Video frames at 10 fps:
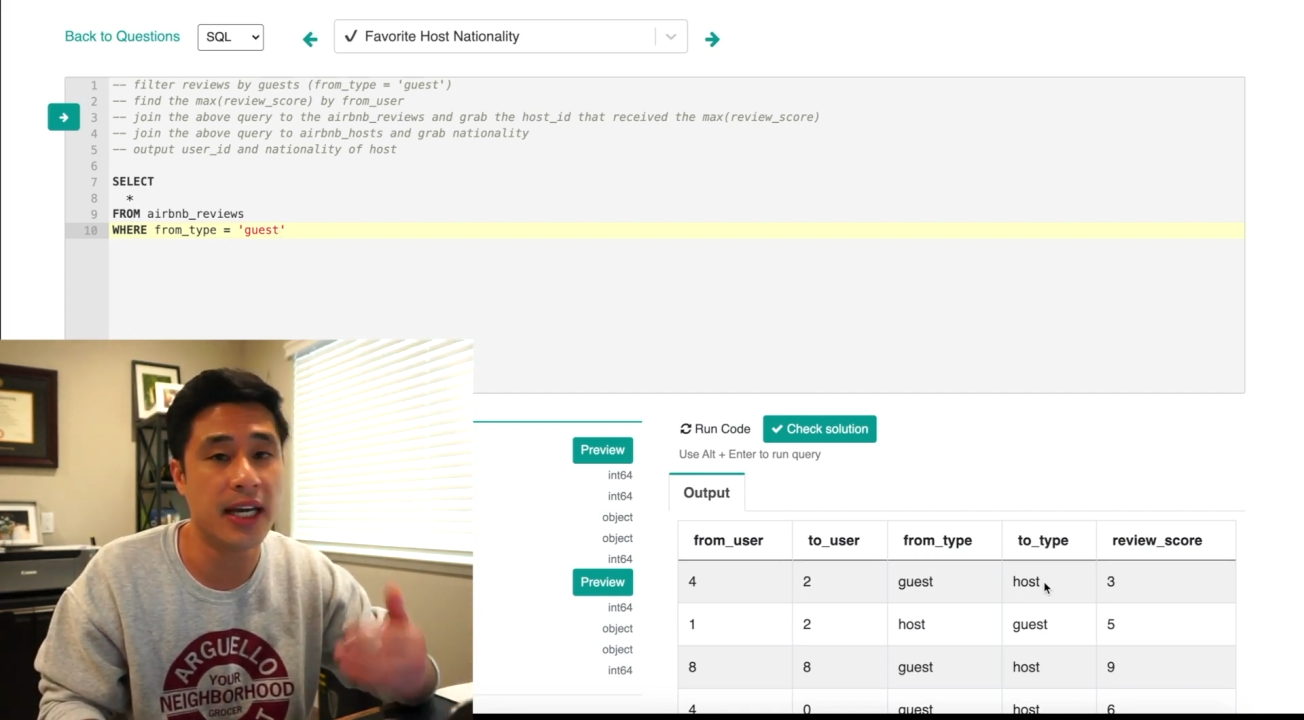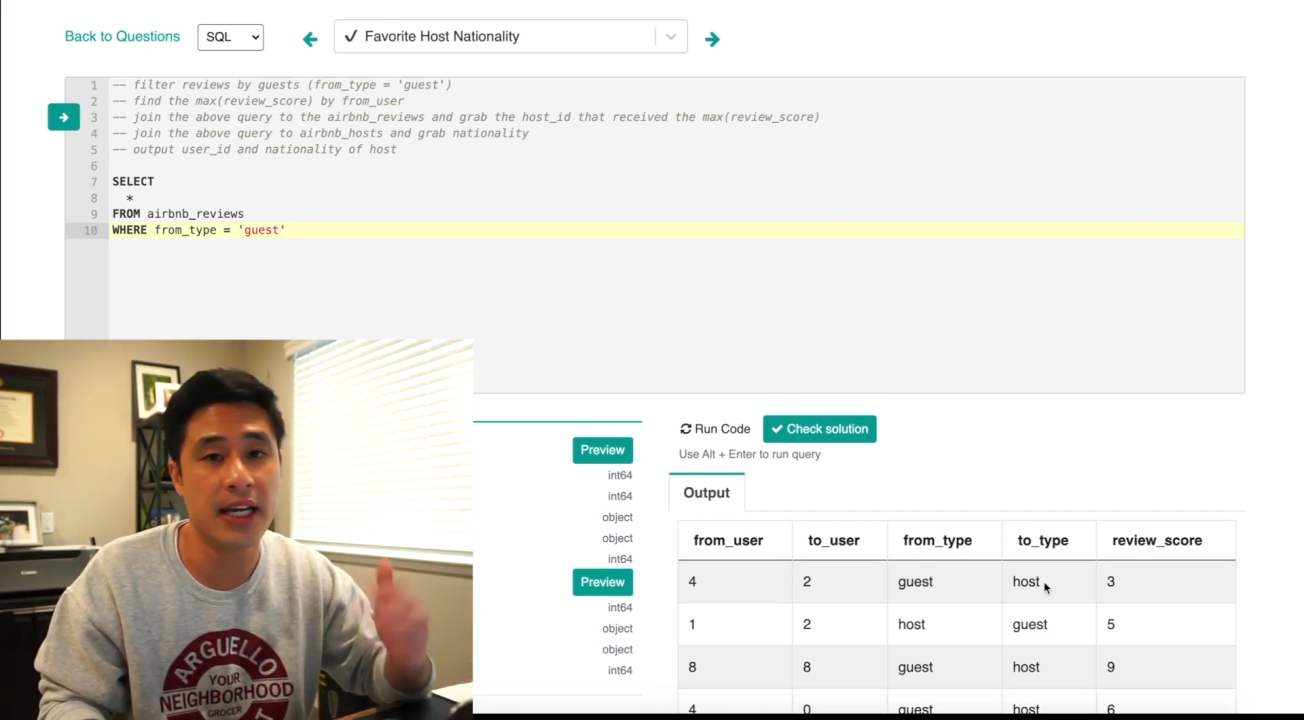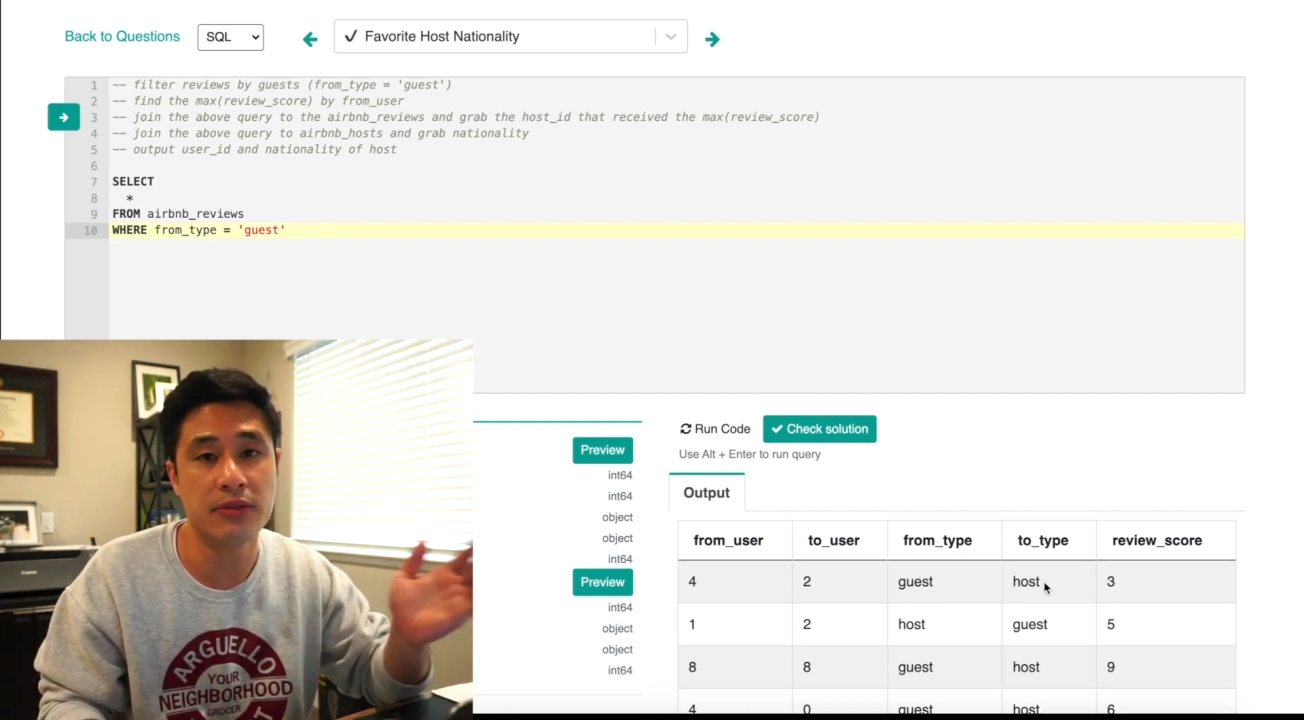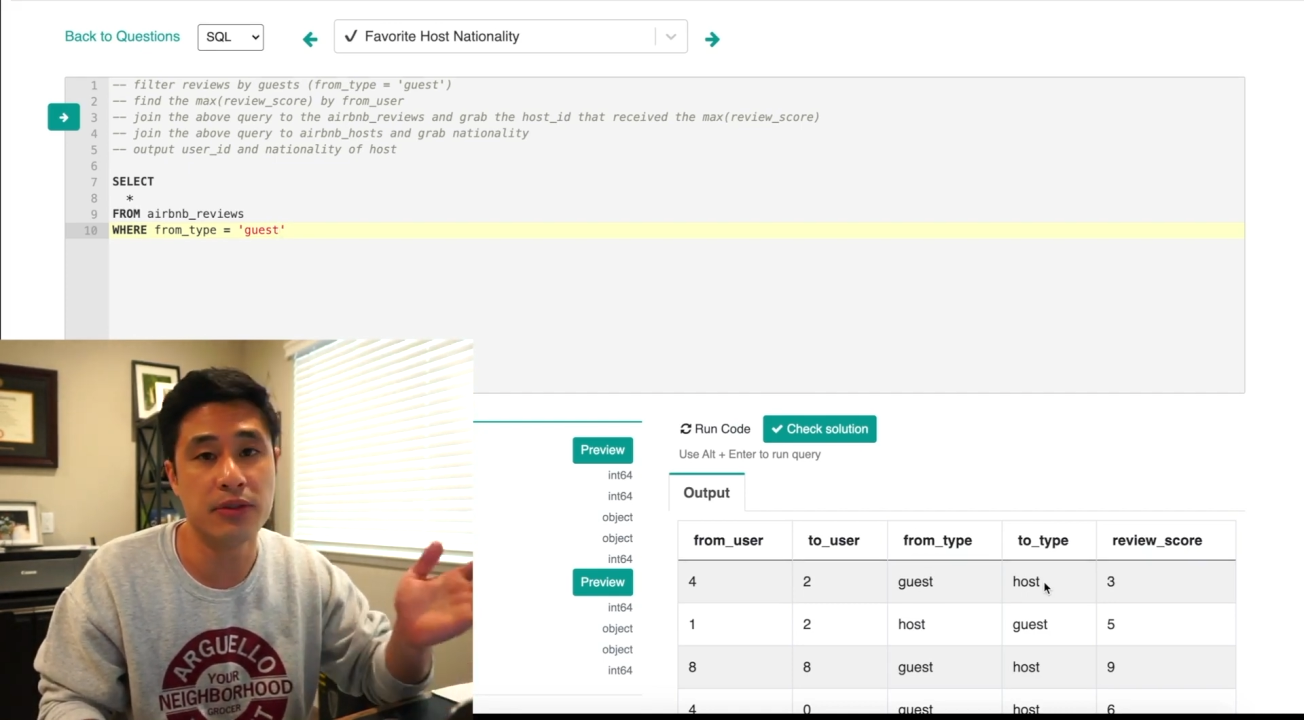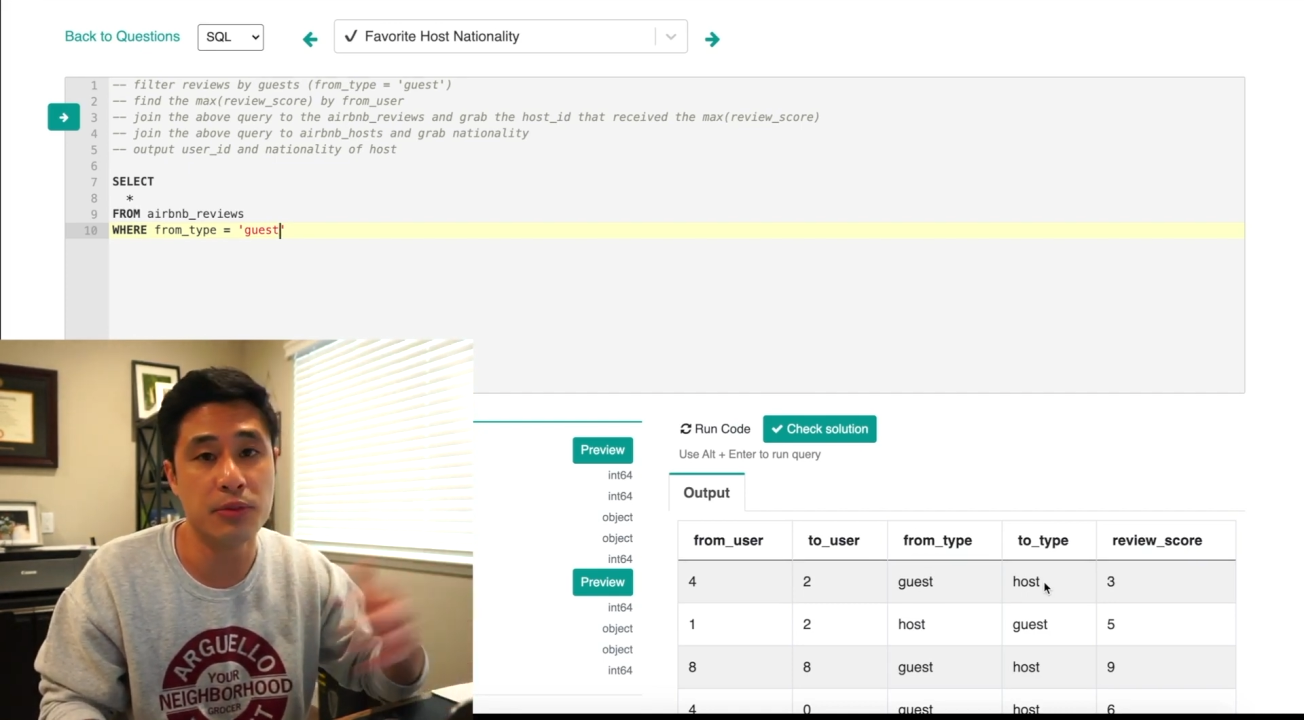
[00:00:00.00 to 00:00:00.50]

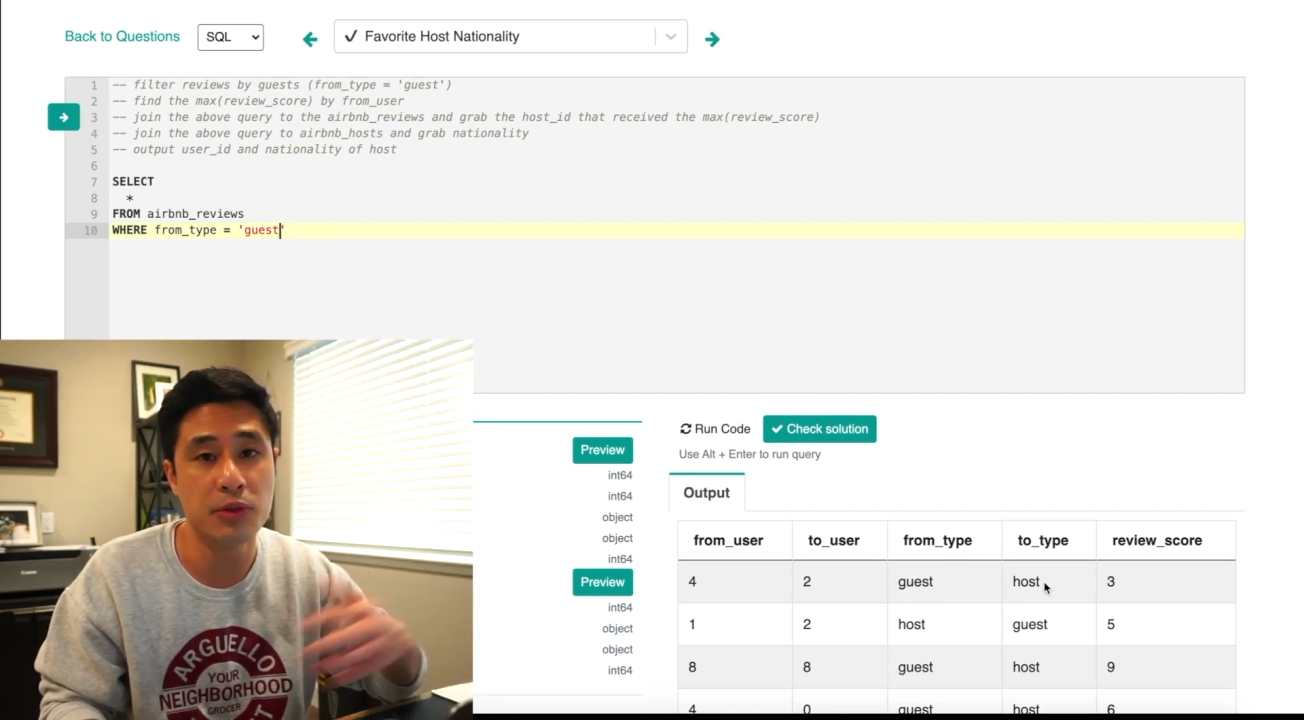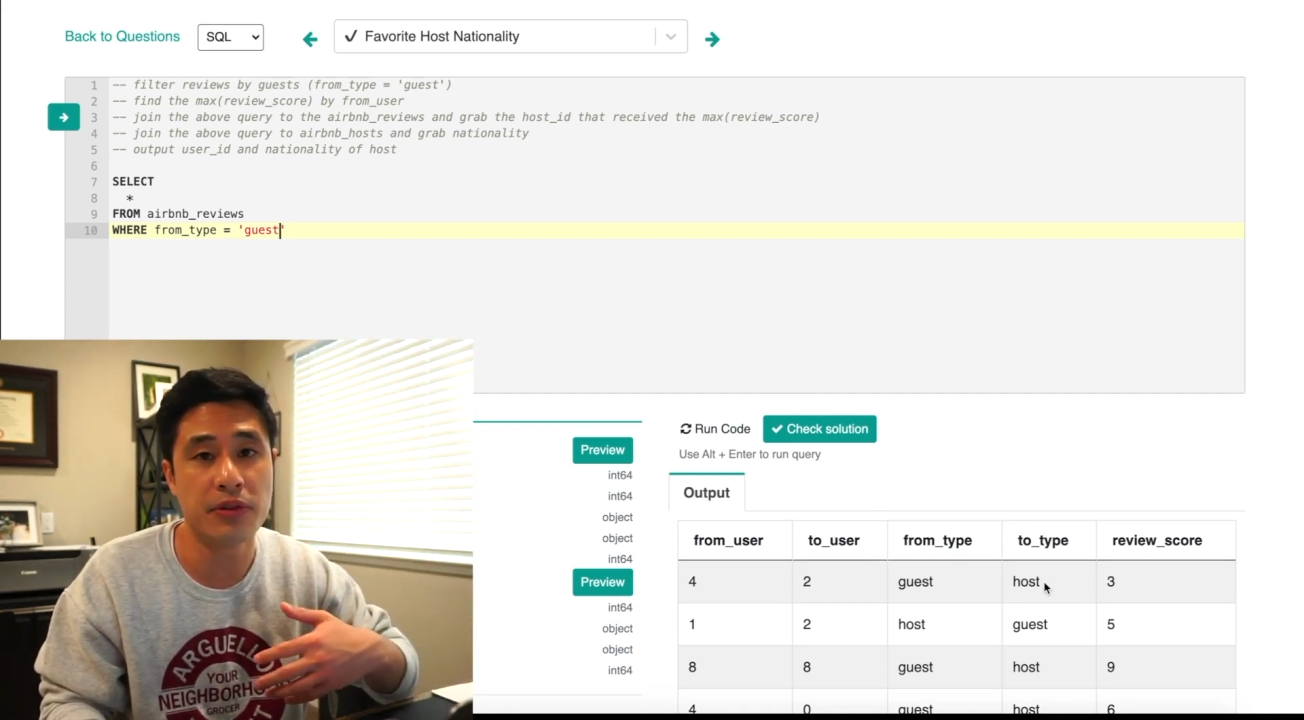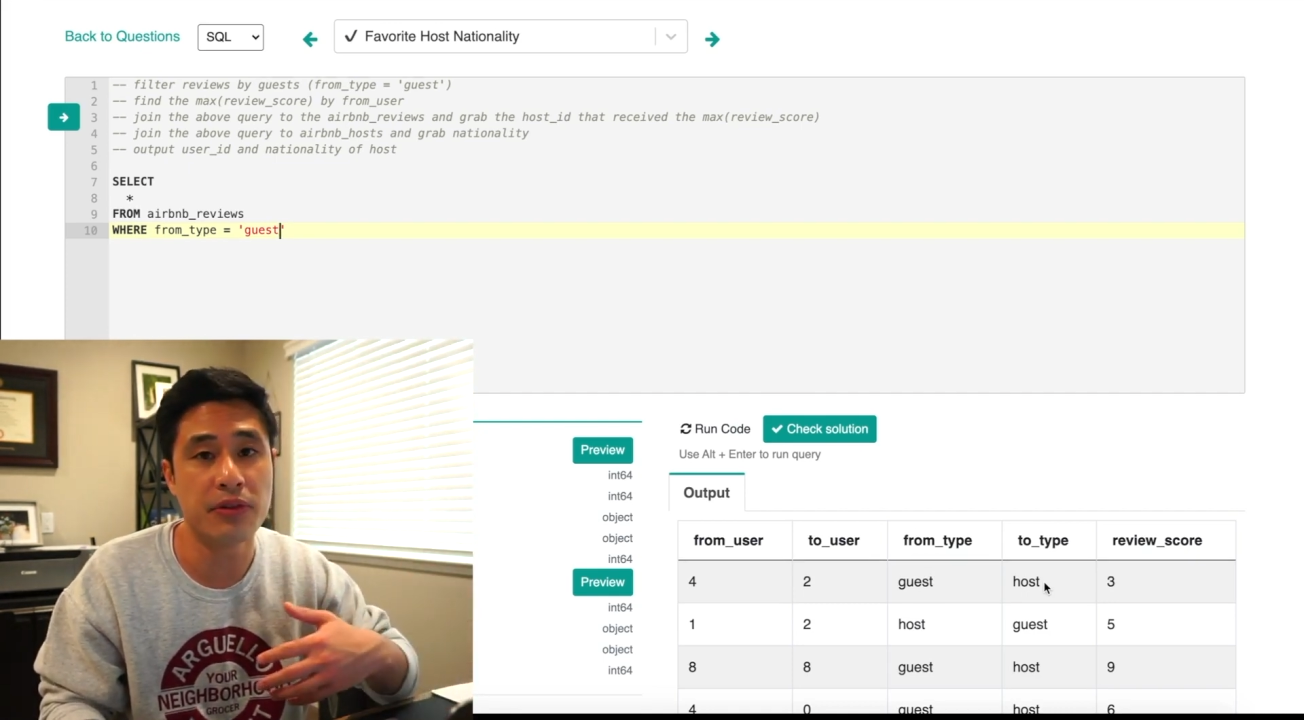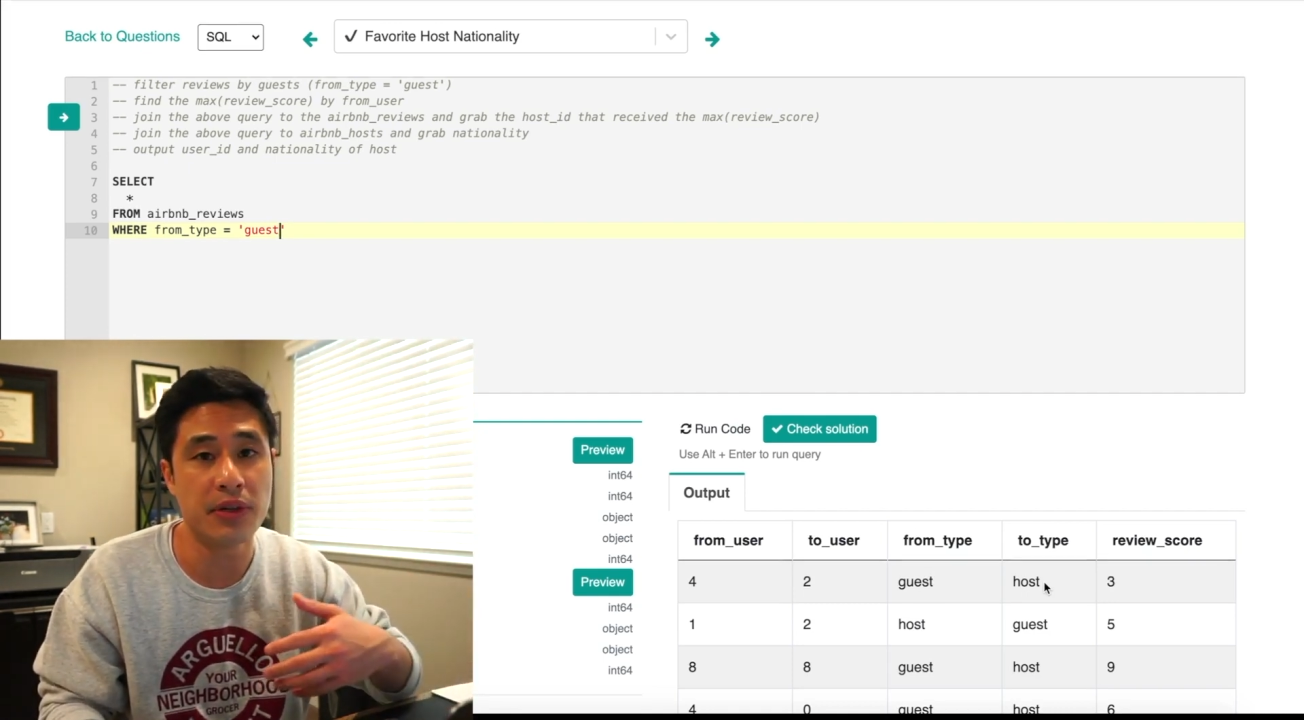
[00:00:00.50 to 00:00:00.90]
and remove the